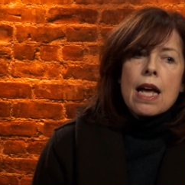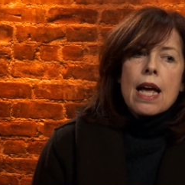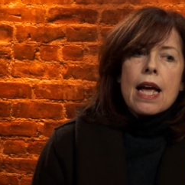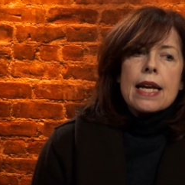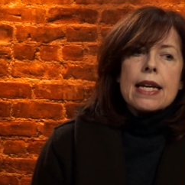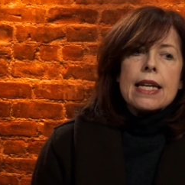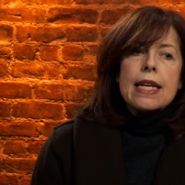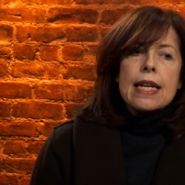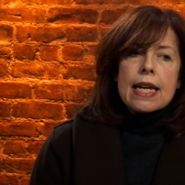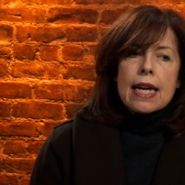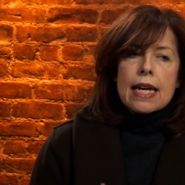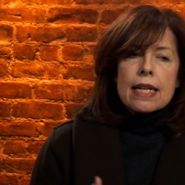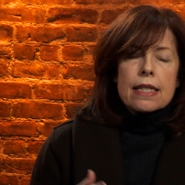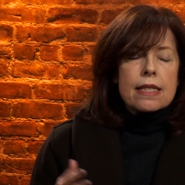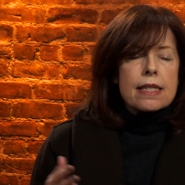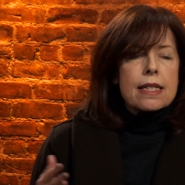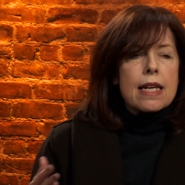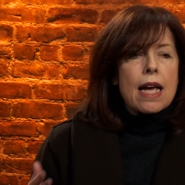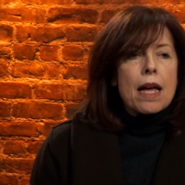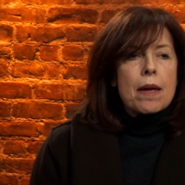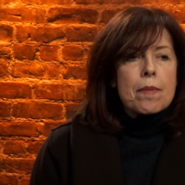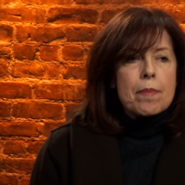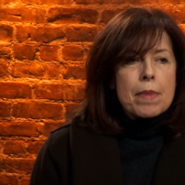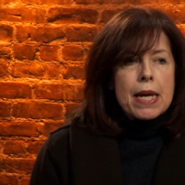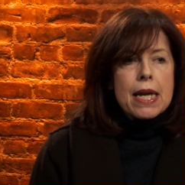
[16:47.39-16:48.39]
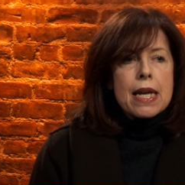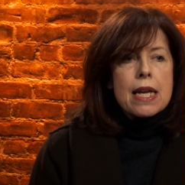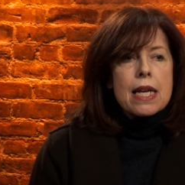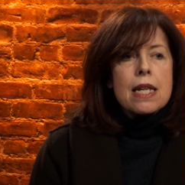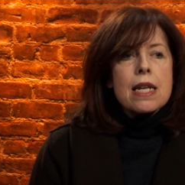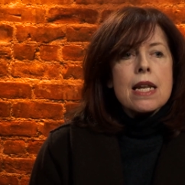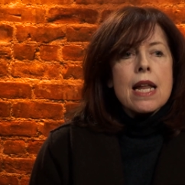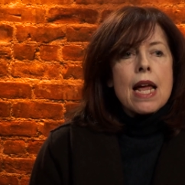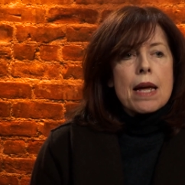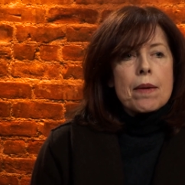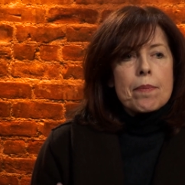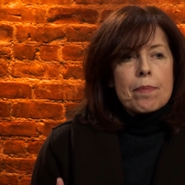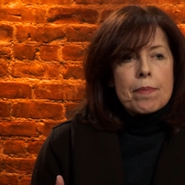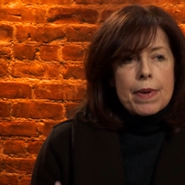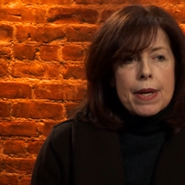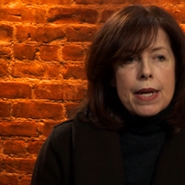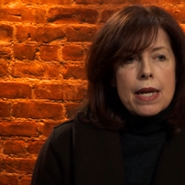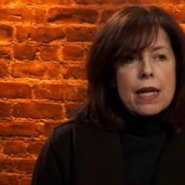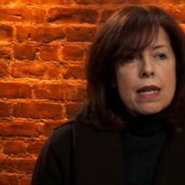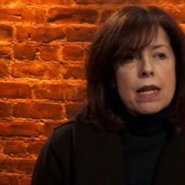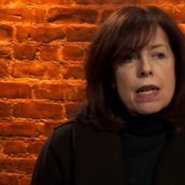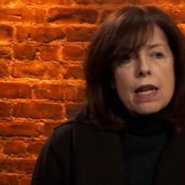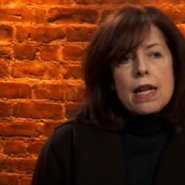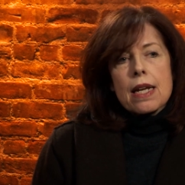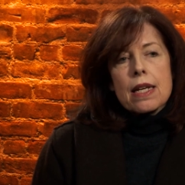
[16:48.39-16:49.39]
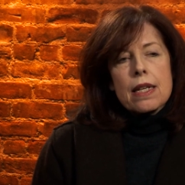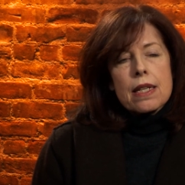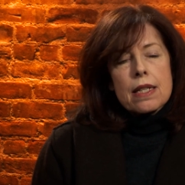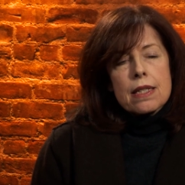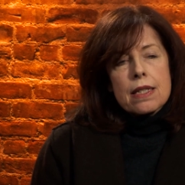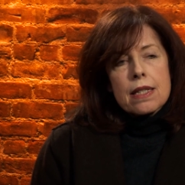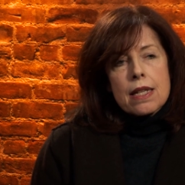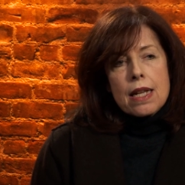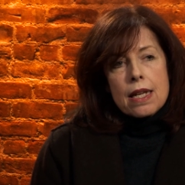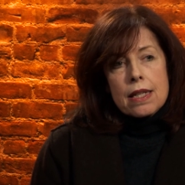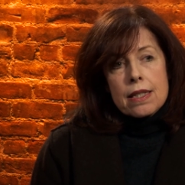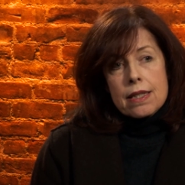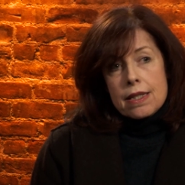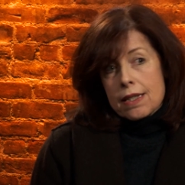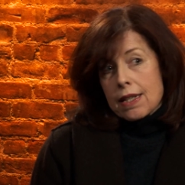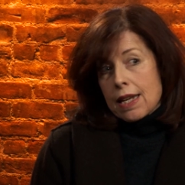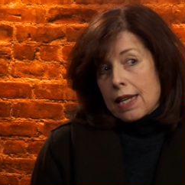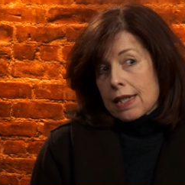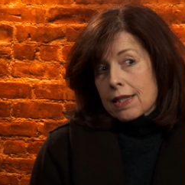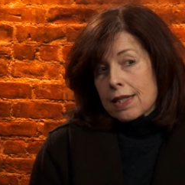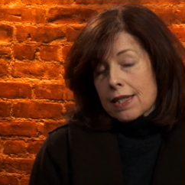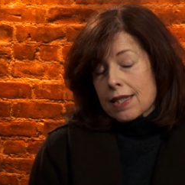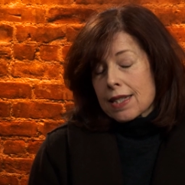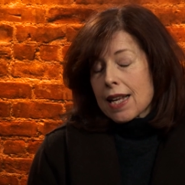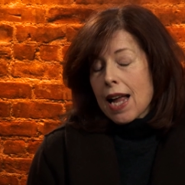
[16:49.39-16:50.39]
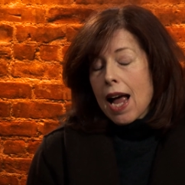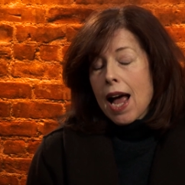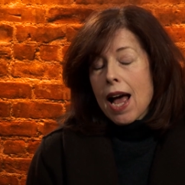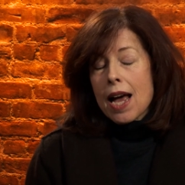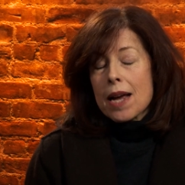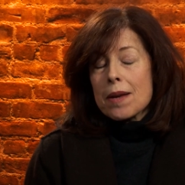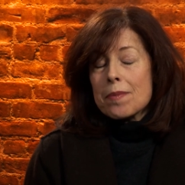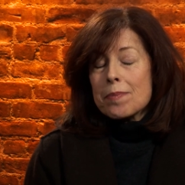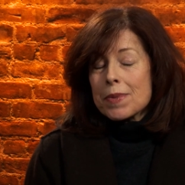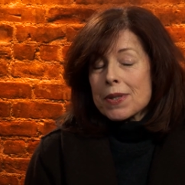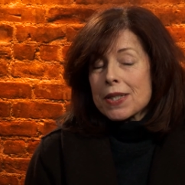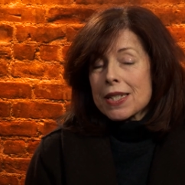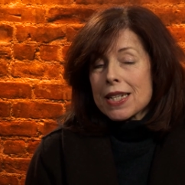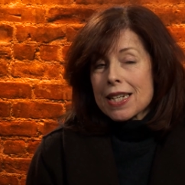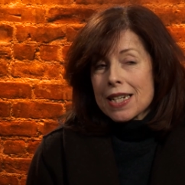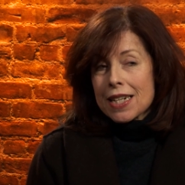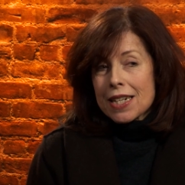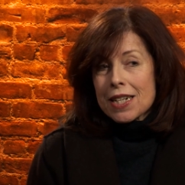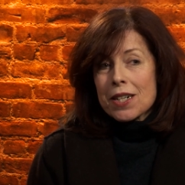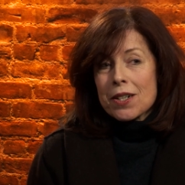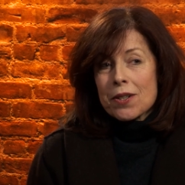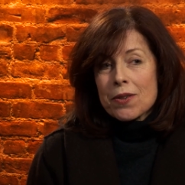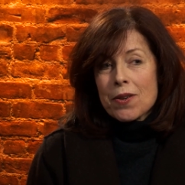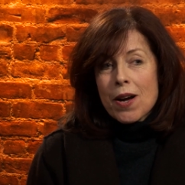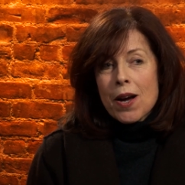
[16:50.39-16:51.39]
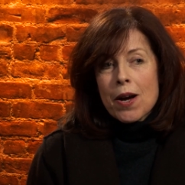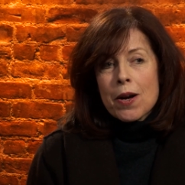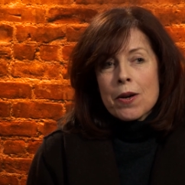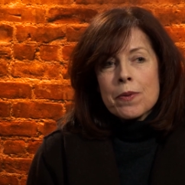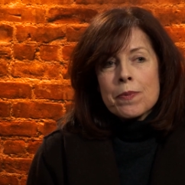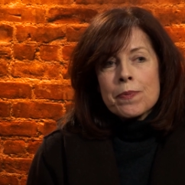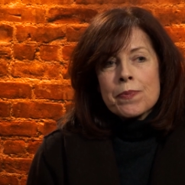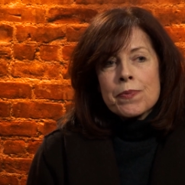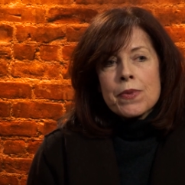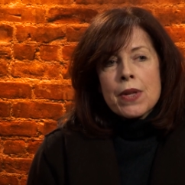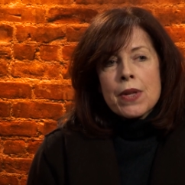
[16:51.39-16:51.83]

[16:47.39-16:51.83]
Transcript: He has come in and been, and at times, a hero.